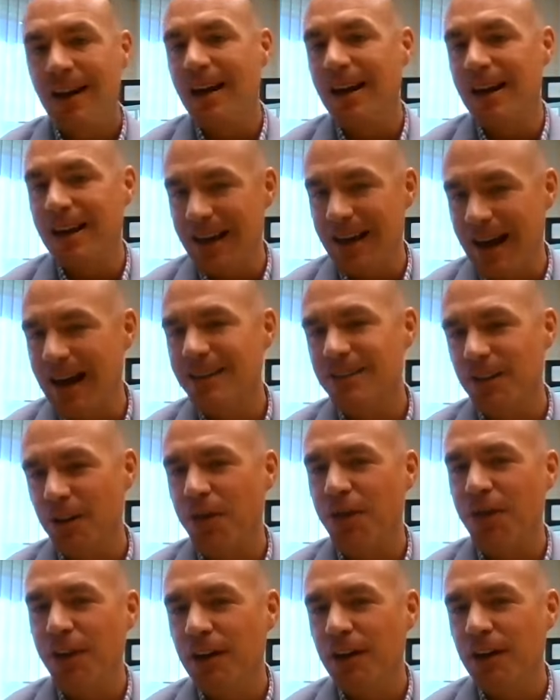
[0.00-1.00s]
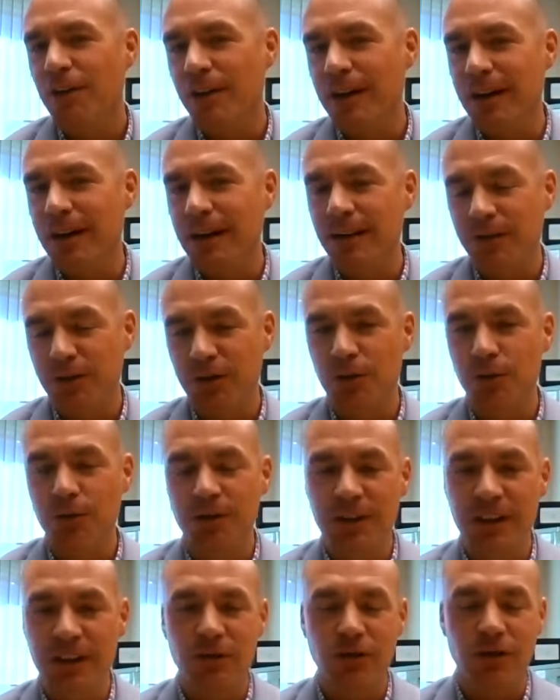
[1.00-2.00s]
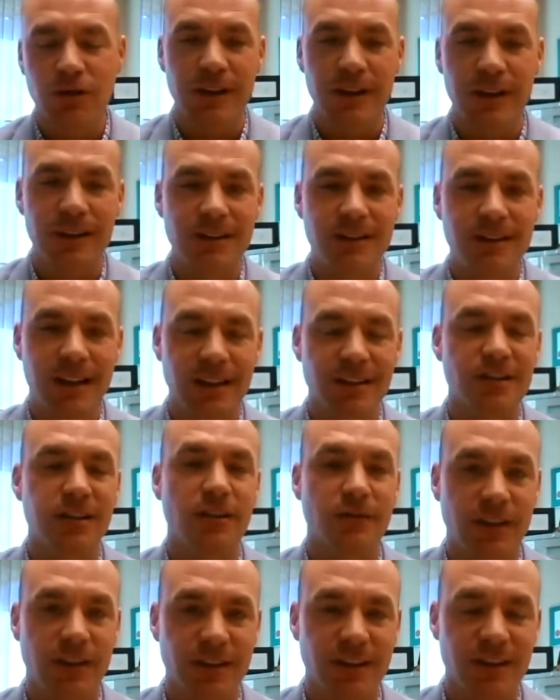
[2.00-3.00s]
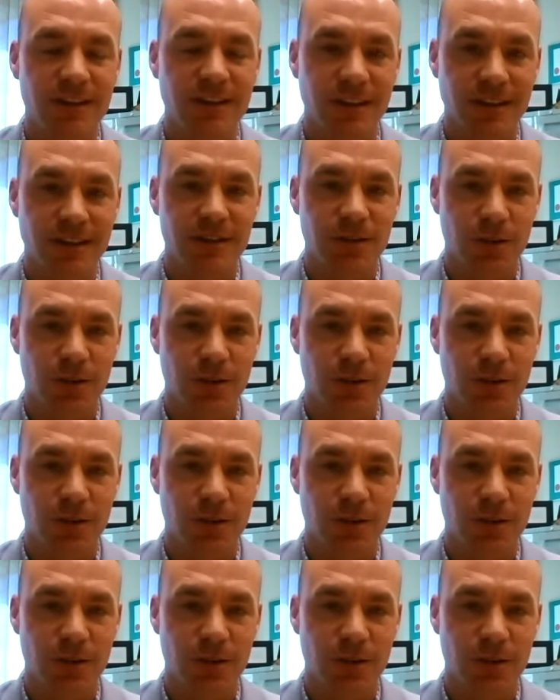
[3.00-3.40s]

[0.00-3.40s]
it has a theory to decrease insulin resistance.